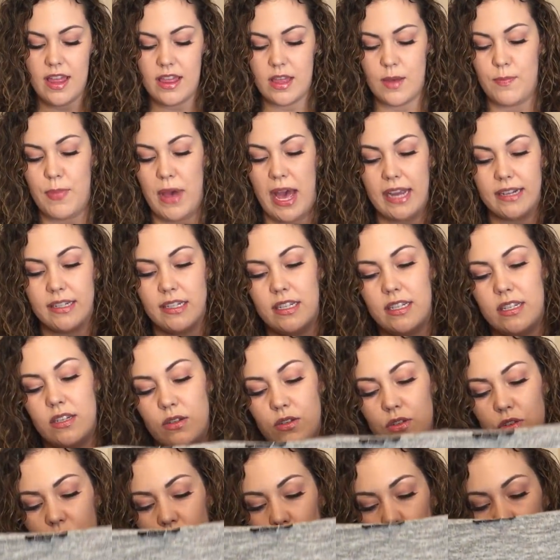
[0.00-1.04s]
The back
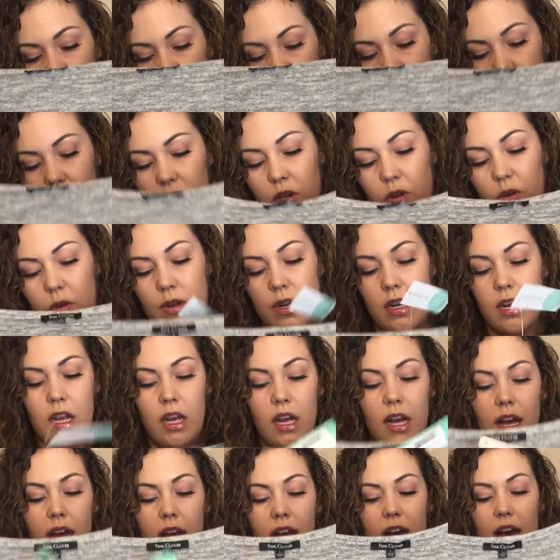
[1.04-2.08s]
detail is super cute.
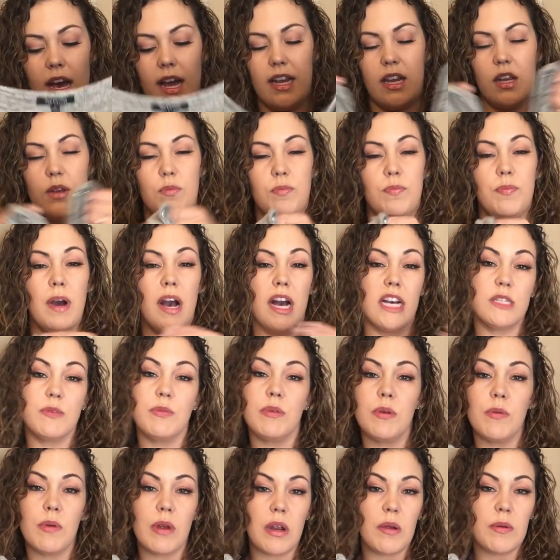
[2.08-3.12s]
I could
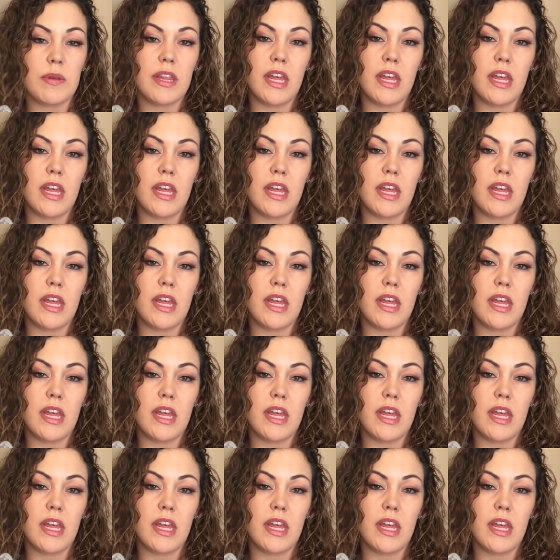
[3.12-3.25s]
possibly wear